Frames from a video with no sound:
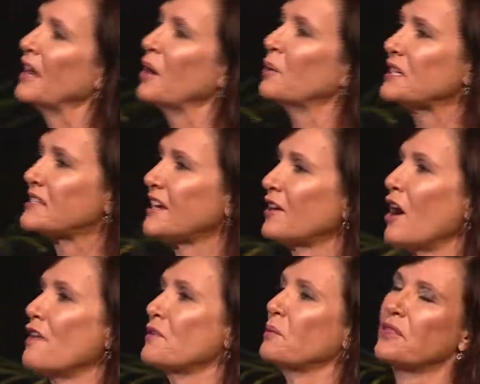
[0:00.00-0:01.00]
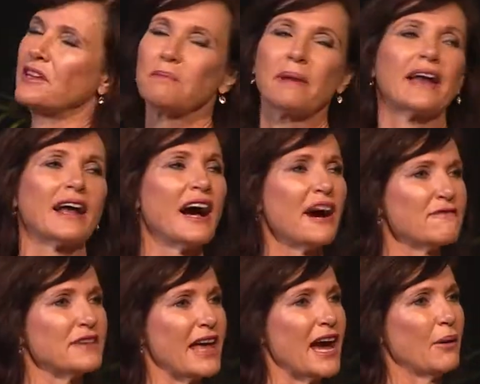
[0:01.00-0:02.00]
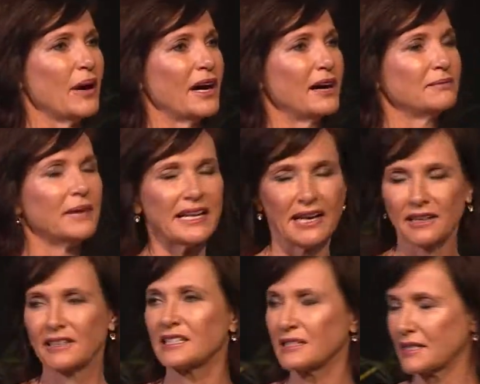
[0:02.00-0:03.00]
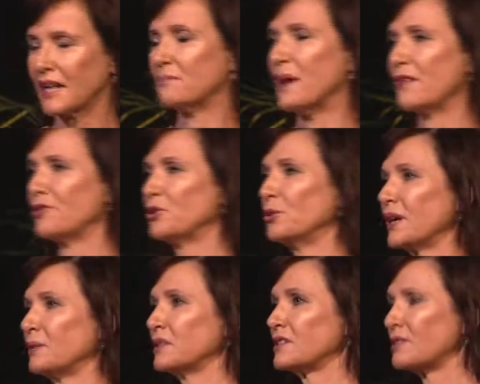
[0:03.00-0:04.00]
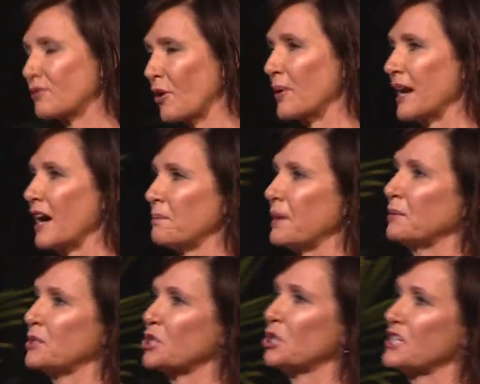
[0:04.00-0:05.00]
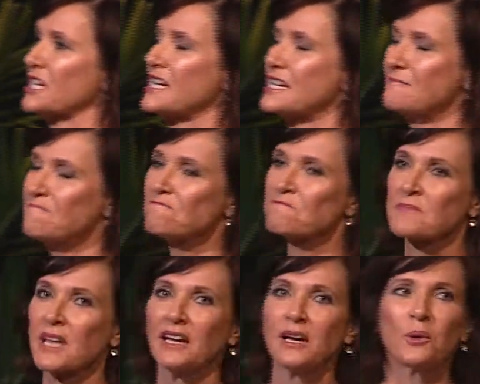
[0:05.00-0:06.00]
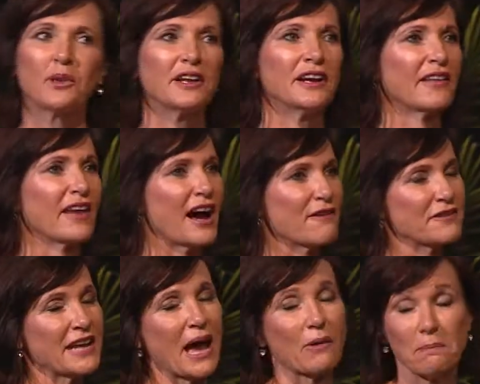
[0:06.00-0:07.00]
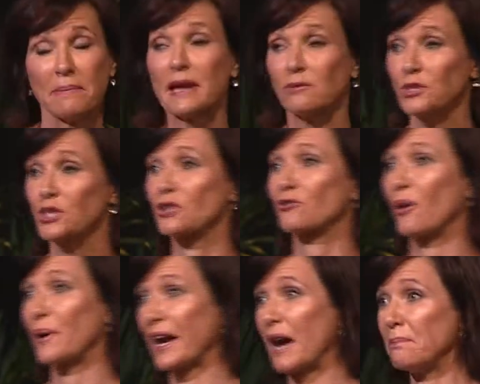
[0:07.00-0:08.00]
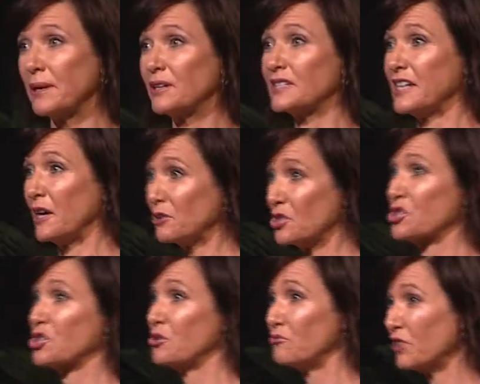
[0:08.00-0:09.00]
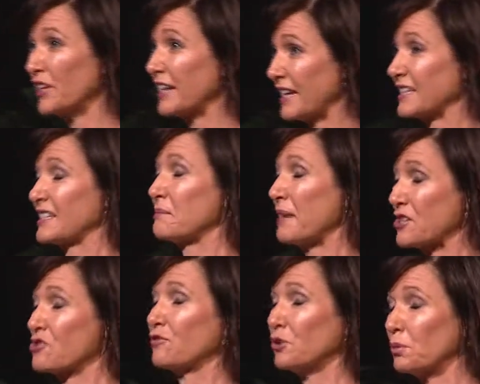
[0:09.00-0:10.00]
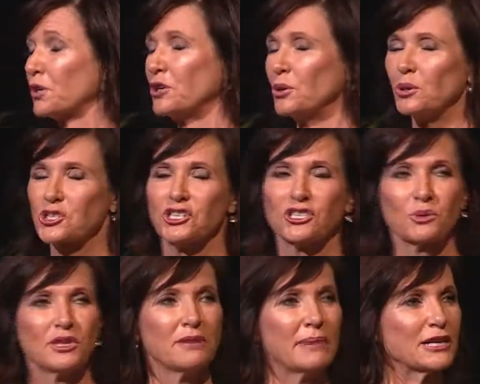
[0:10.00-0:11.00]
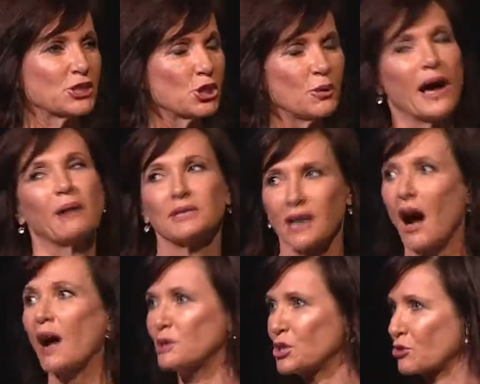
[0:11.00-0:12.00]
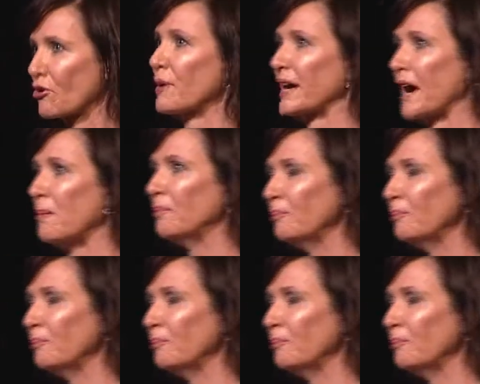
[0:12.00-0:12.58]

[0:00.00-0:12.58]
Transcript: we set off, and within about a half an hour, my youngest son, Matthew, he was throwing up. He was 13. Within another half an hour, Ben was throwing up because the altitude really kicks in, makes you feel pretty nauseous. Within about 2 hours, I was throwing up,